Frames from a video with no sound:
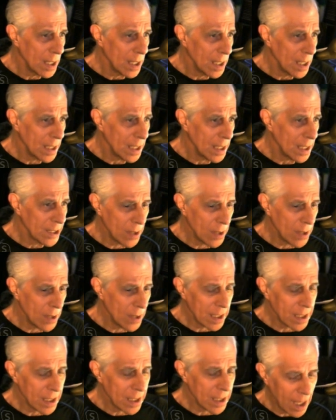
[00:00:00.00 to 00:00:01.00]
And so
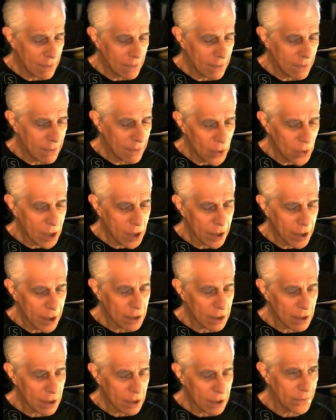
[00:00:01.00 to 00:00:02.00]
I invoke
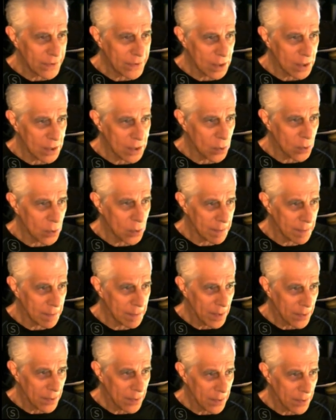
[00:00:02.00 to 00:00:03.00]
Article 51,
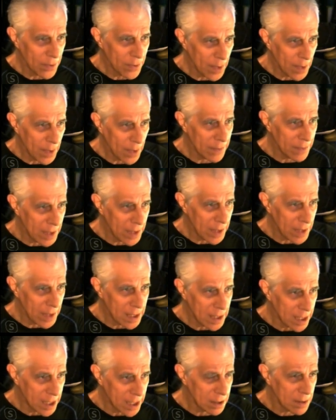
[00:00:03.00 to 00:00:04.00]
the right of any
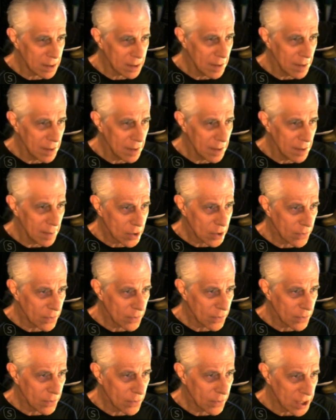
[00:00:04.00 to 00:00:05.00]
nation to
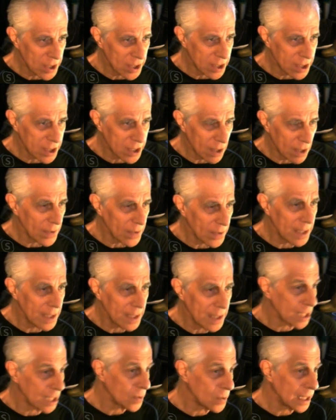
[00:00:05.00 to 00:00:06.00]
defend itself. And
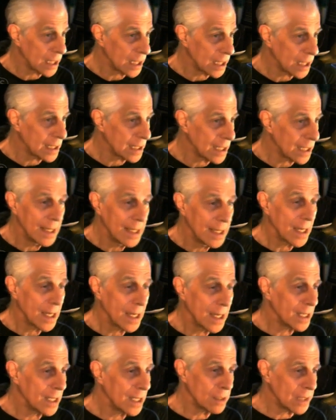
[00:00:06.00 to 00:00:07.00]
that's what he did.
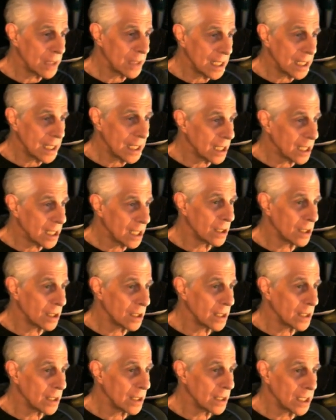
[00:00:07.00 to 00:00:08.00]
And the media
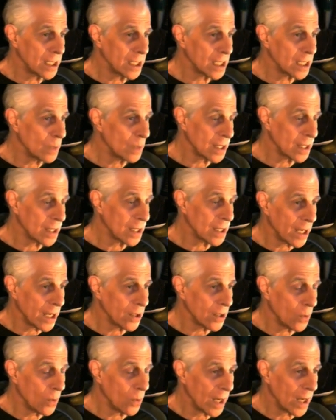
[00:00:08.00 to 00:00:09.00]
here is keeping that
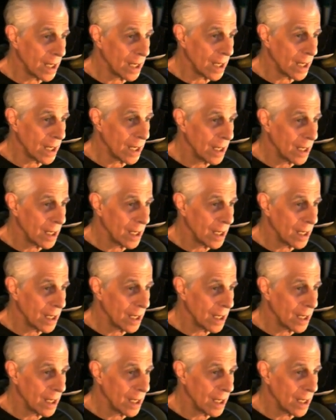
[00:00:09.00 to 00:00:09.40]
away